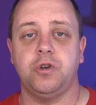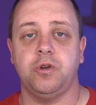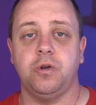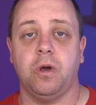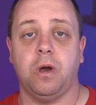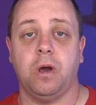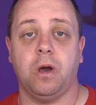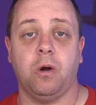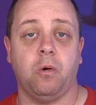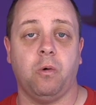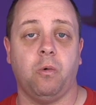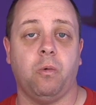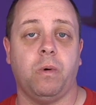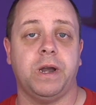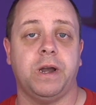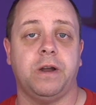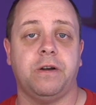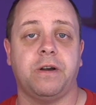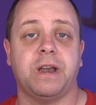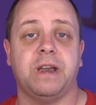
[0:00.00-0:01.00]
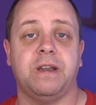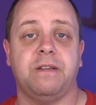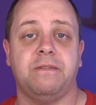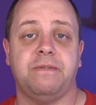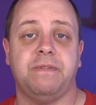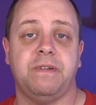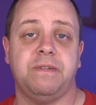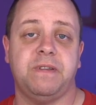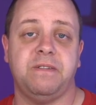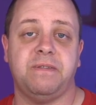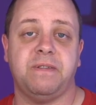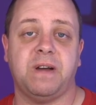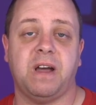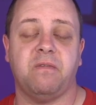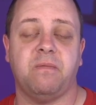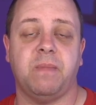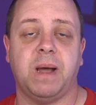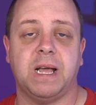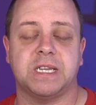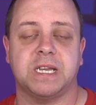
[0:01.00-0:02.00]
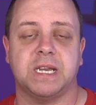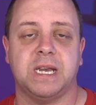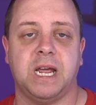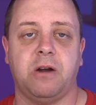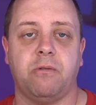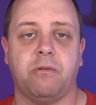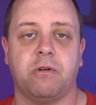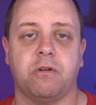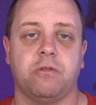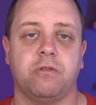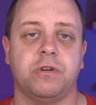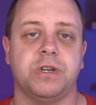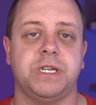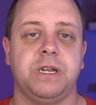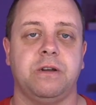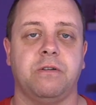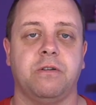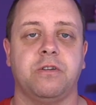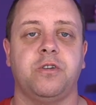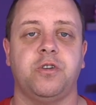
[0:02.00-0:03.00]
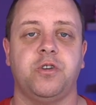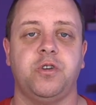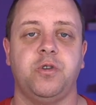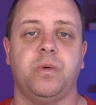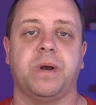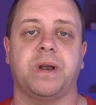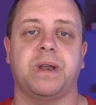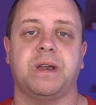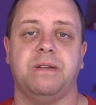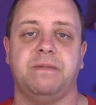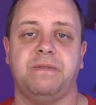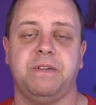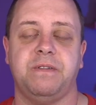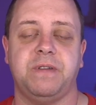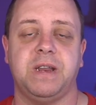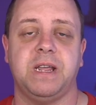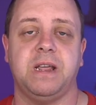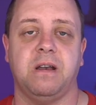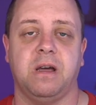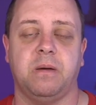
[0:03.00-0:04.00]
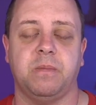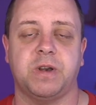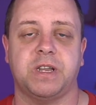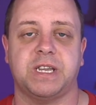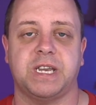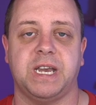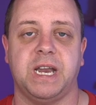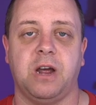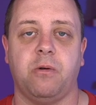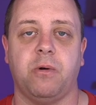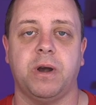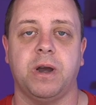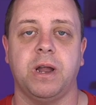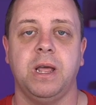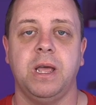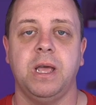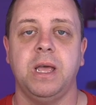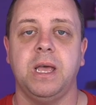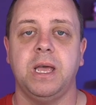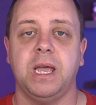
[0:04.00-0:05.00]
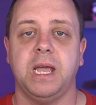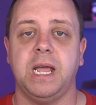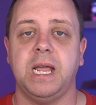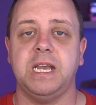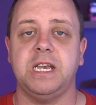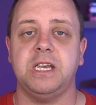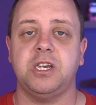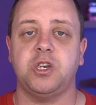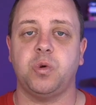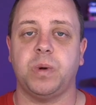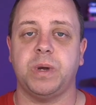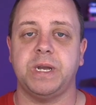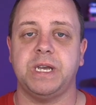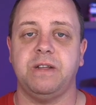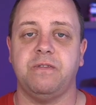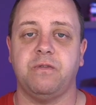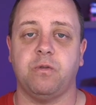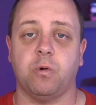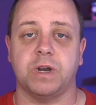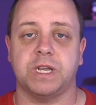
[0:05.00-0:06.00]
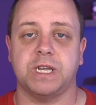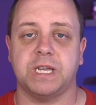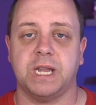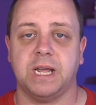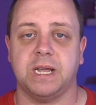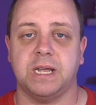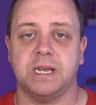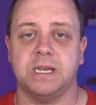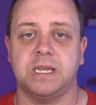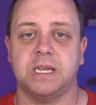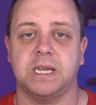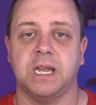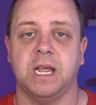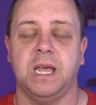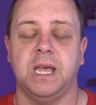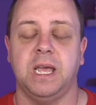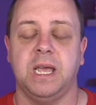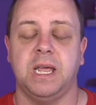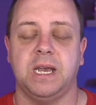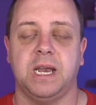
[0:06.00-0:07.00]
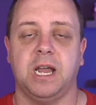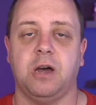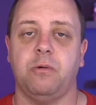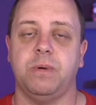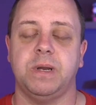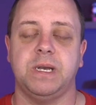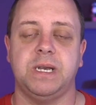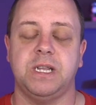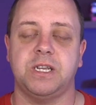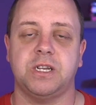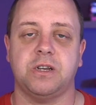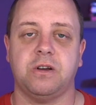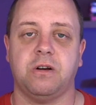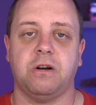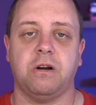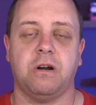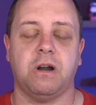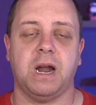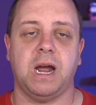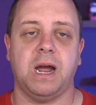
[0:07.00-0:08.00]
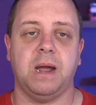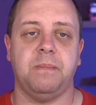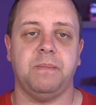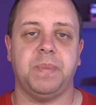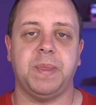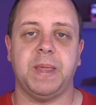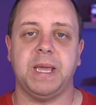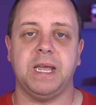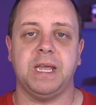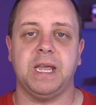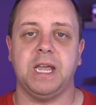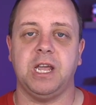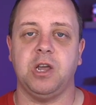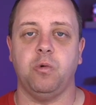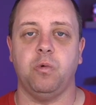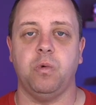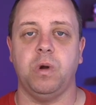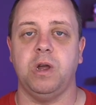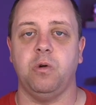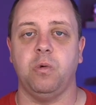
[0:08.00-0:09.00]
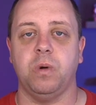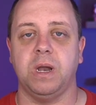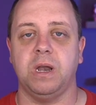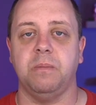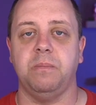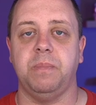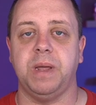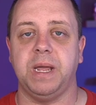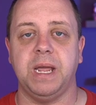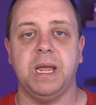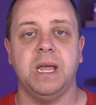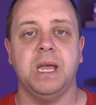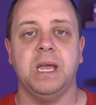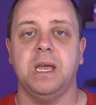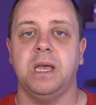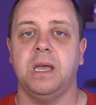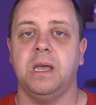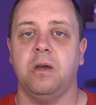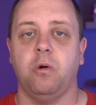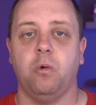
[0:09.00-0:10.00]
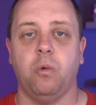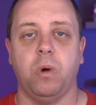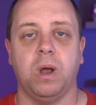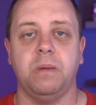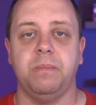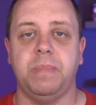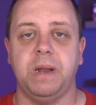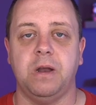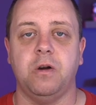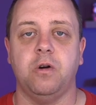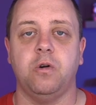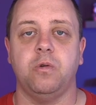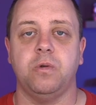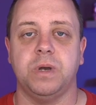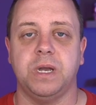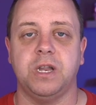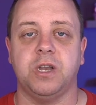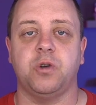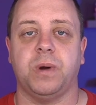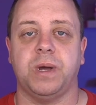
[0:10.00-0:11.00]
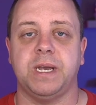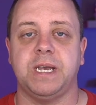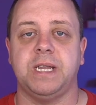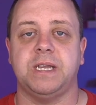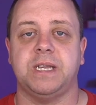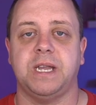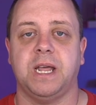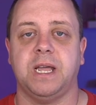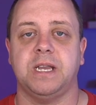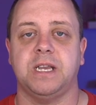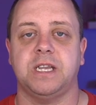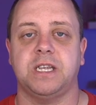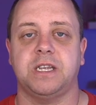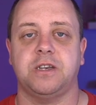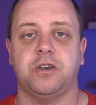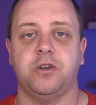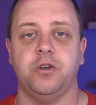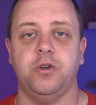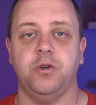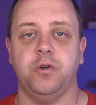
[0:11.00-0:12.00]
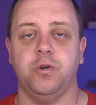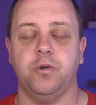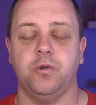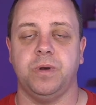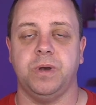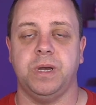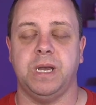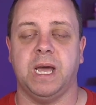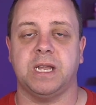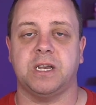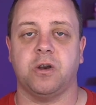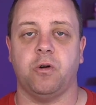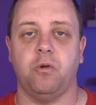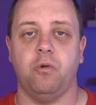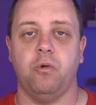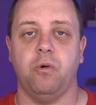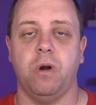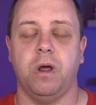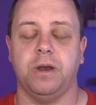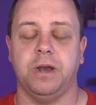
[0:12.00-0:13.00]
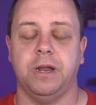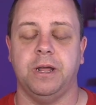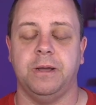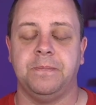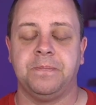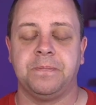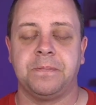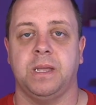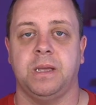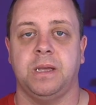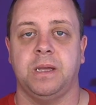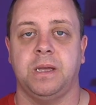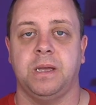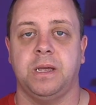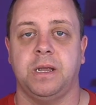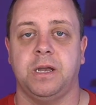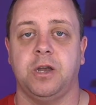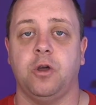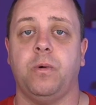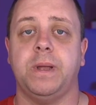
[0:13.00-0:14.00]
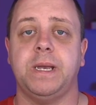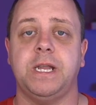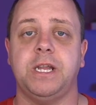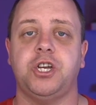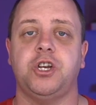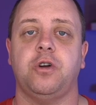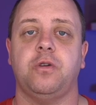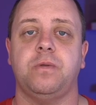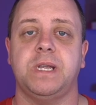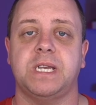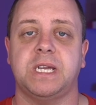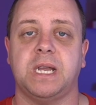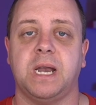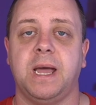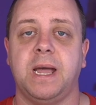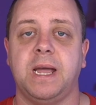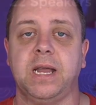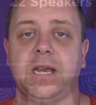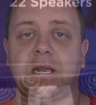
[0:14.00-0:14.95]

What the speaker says: 155 miles an hour, or 0 to 250 kilometers an hour in 24 seconds. Now with this car, I'm thinking we will be well below the 20 seconds to do that run. Now, when they showed the slide